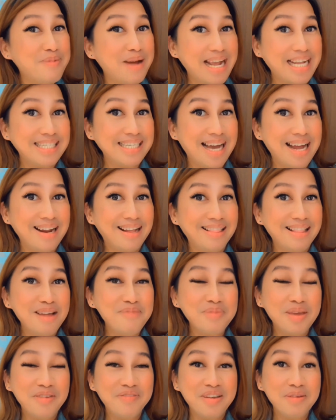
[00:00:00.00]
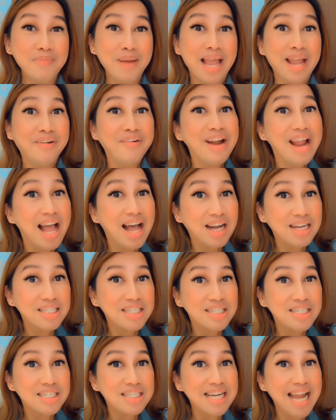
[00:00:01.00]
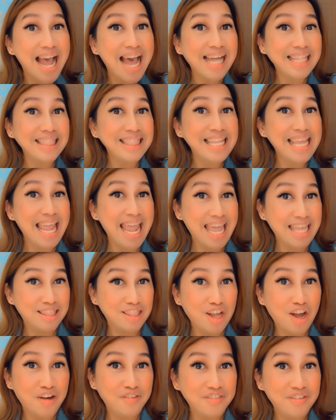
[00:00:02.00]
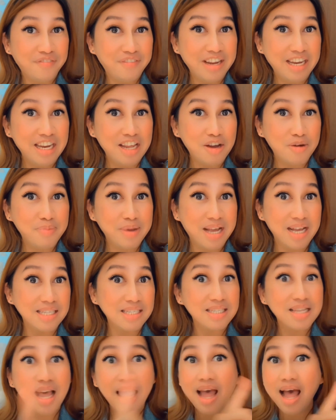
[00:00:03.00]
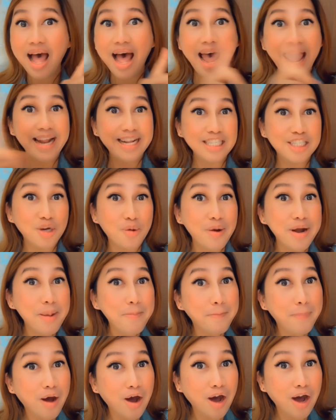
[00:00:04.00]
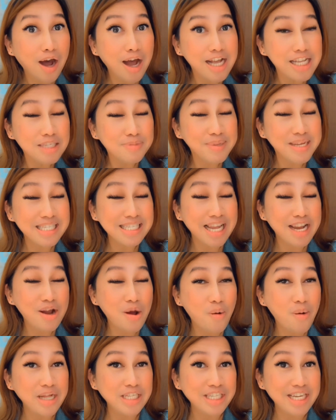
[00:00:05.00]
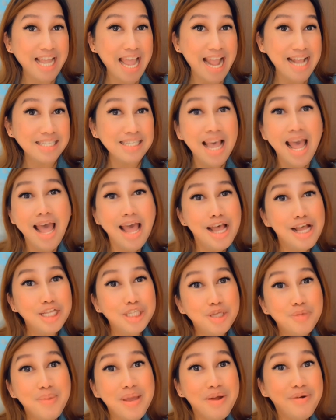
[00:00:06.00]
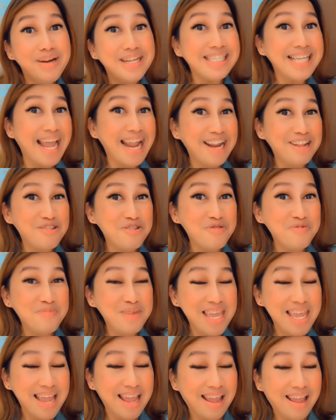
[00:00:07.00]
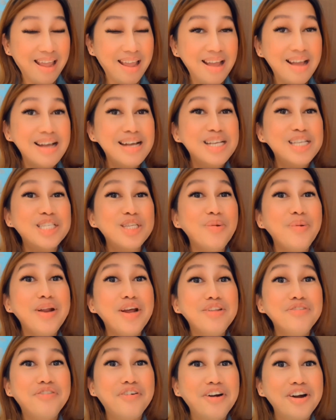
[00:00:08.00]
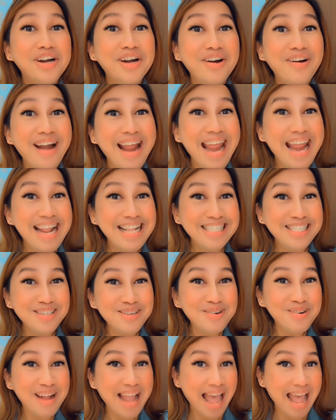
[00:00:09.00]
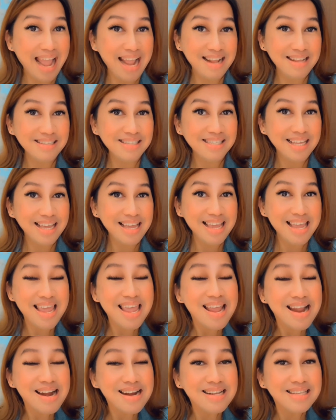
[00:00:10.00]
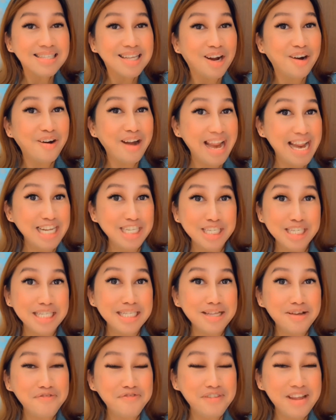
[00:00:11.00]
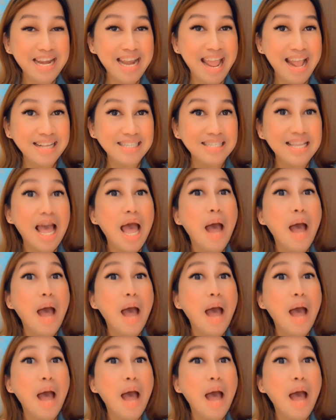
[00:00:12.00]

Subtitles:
my channel, I'm giving my reaction at the end of the video because I don't wanna pause, because I don't want you guys to be irritated with me. So without further ado, guys, here's our Asia's Phoenix,